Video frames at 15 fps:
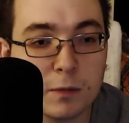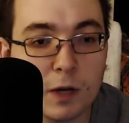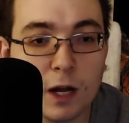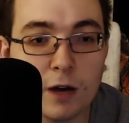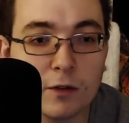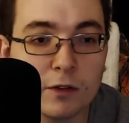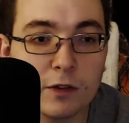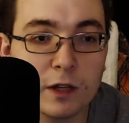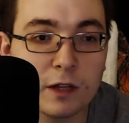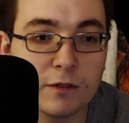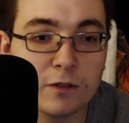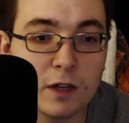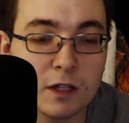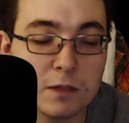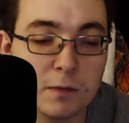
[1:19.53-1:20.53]
but I don't think
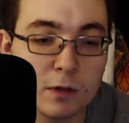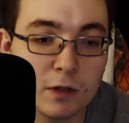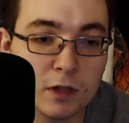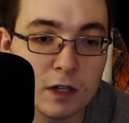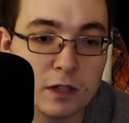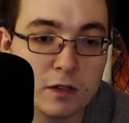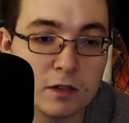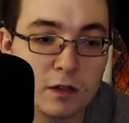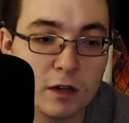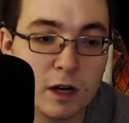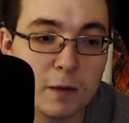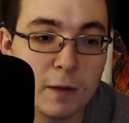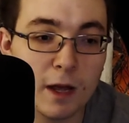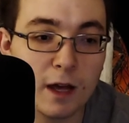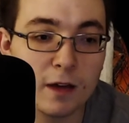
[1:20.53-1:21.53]
Facebook or
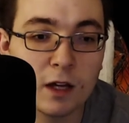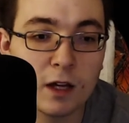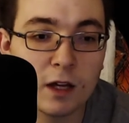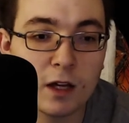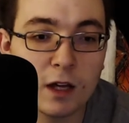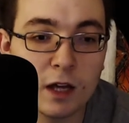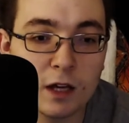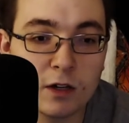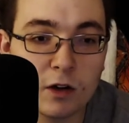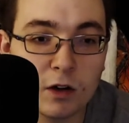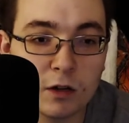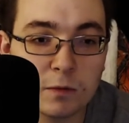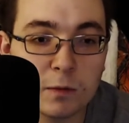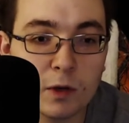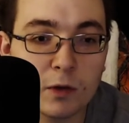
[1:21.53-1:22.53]
Instagram have a
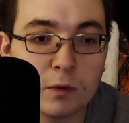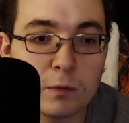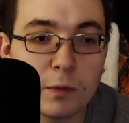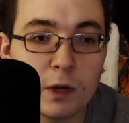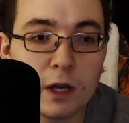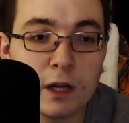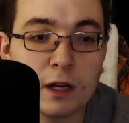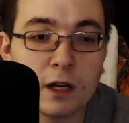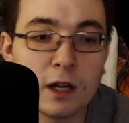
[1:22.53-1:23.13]
dark mode, but